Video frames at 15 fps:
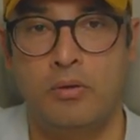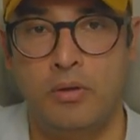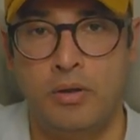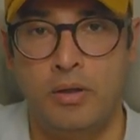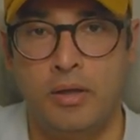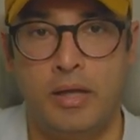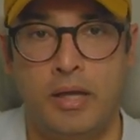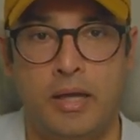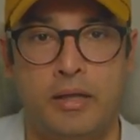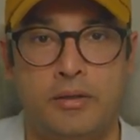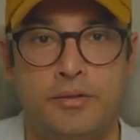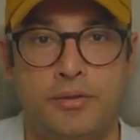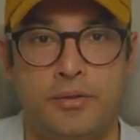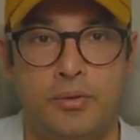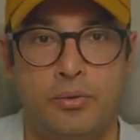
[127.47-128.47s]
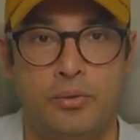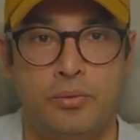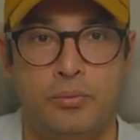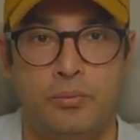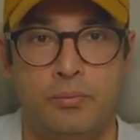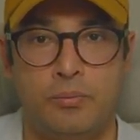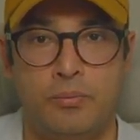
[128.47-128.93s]
And so
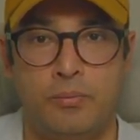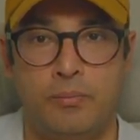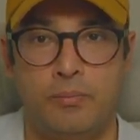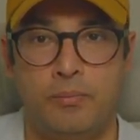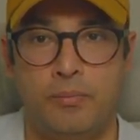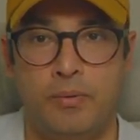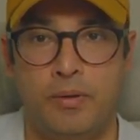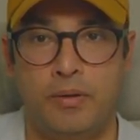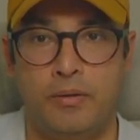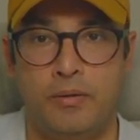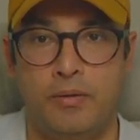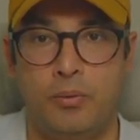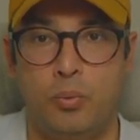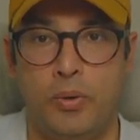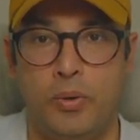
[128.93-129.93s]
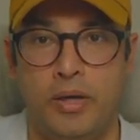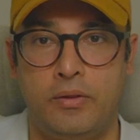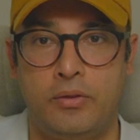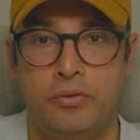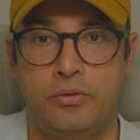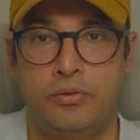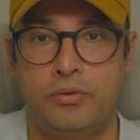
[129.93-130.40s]
the way
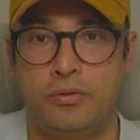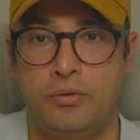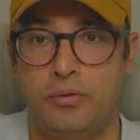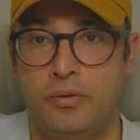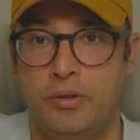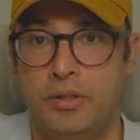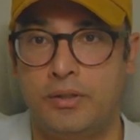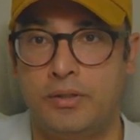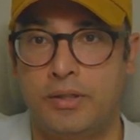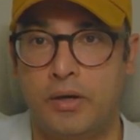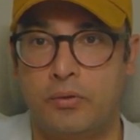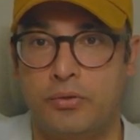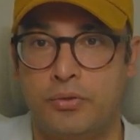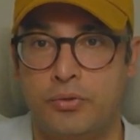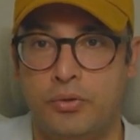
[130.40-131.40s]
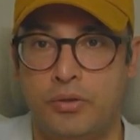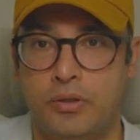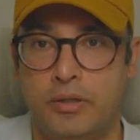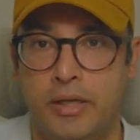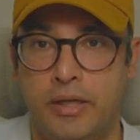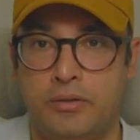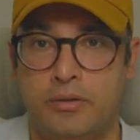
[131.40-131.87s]
these arrows should connect
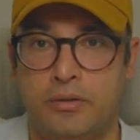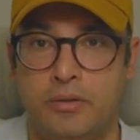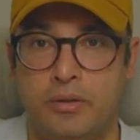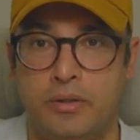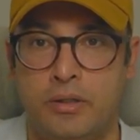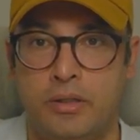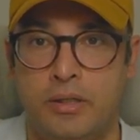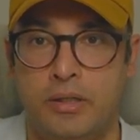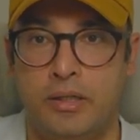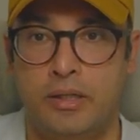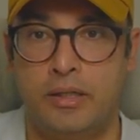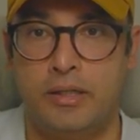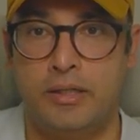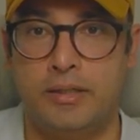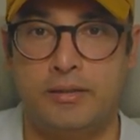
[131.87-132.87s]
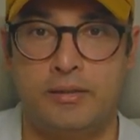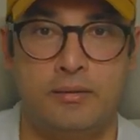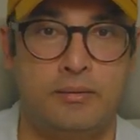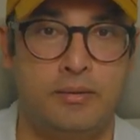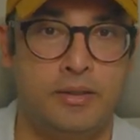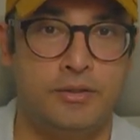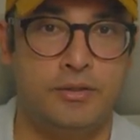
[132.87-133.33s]
is, let's
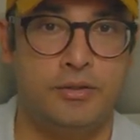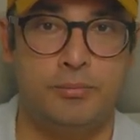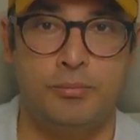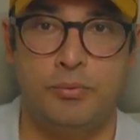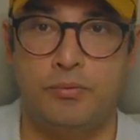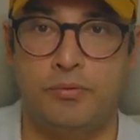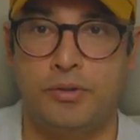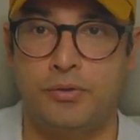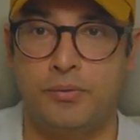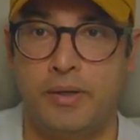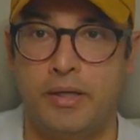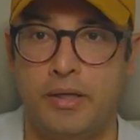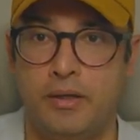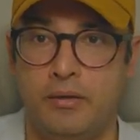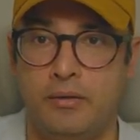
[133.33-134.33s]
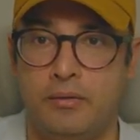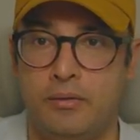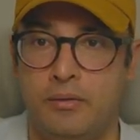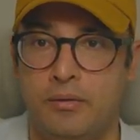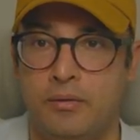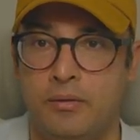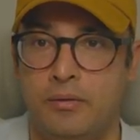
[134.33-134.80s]
just move this right here.
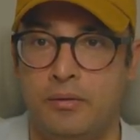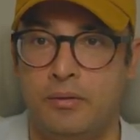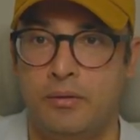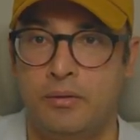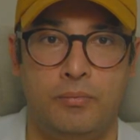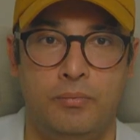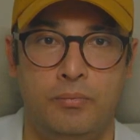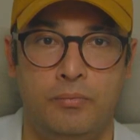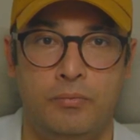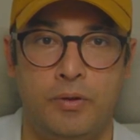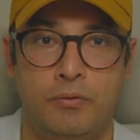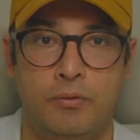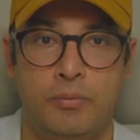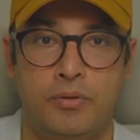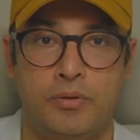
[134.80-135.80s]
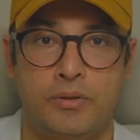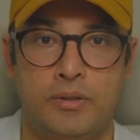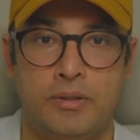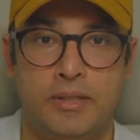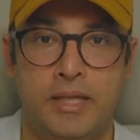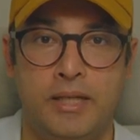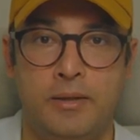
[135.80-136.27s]
We have your personal
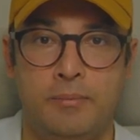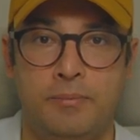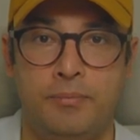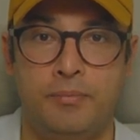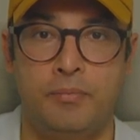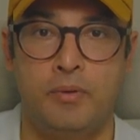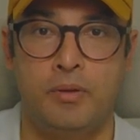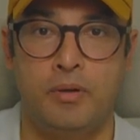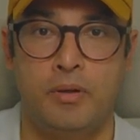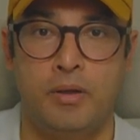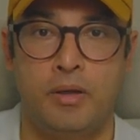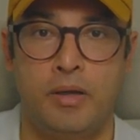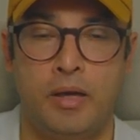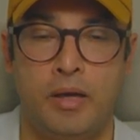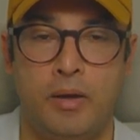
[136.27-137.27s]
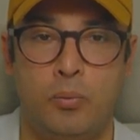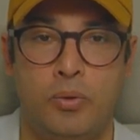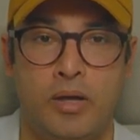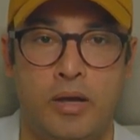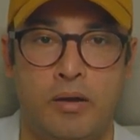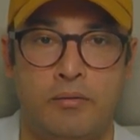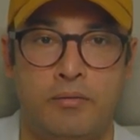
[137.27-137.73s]
data, and we have
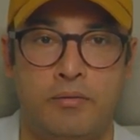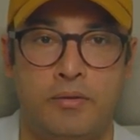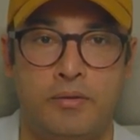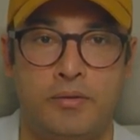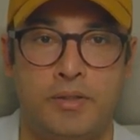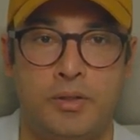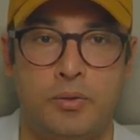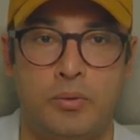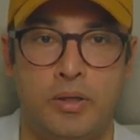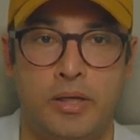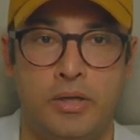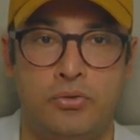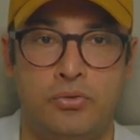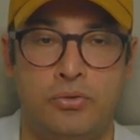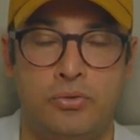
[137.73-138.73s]
the SQL agent.